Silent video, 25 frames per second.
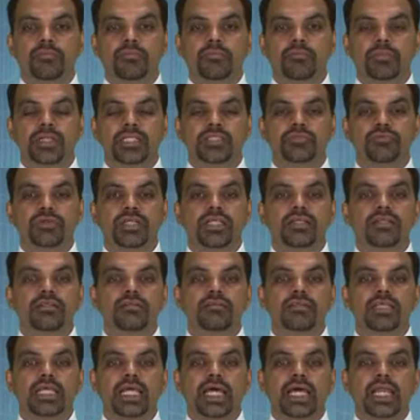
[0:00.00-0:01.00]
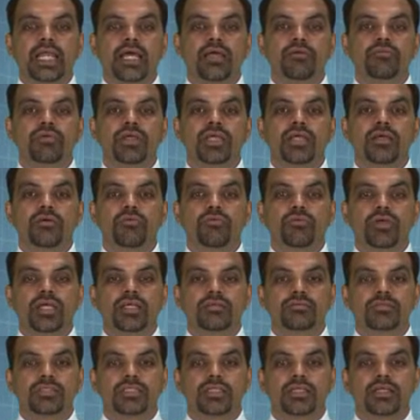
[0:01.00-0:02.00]
between the arriving
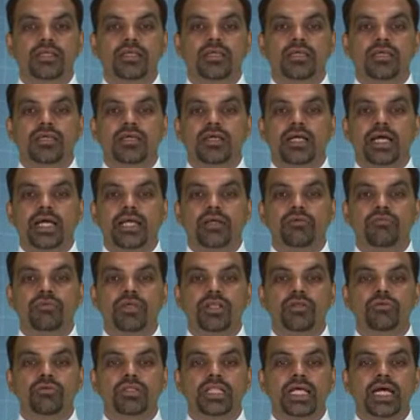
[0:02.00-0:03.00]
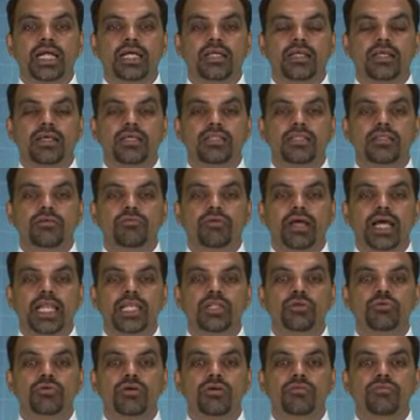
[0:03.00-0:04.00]
waves, and we know that the
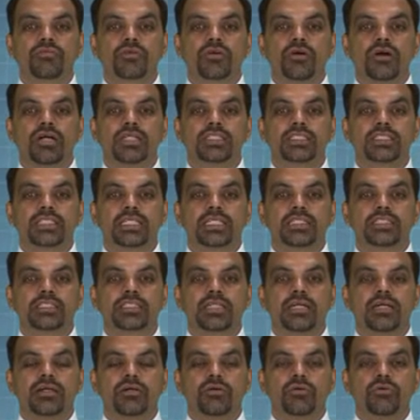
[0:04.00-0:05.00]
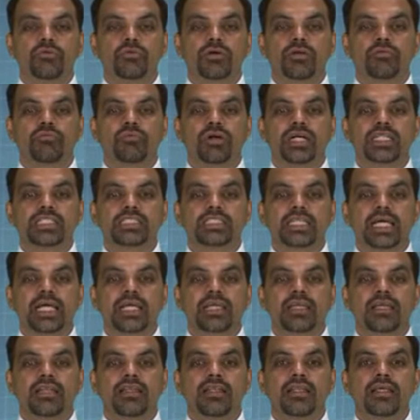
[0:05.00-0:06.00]
value of cos delta over one
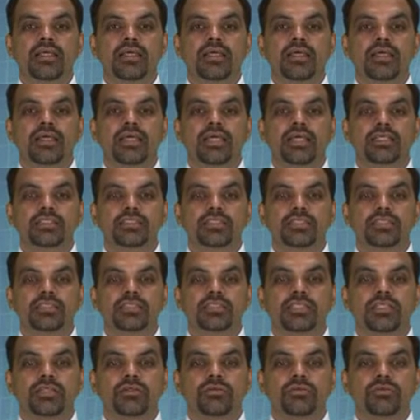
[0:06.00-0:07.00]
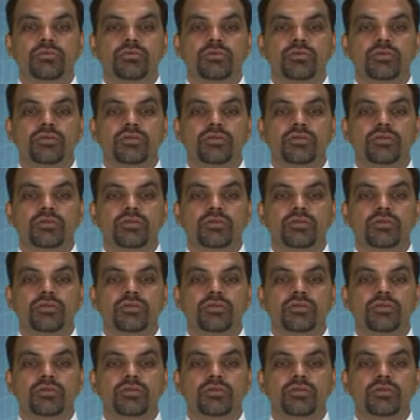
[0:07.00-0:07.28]
cycle is 0.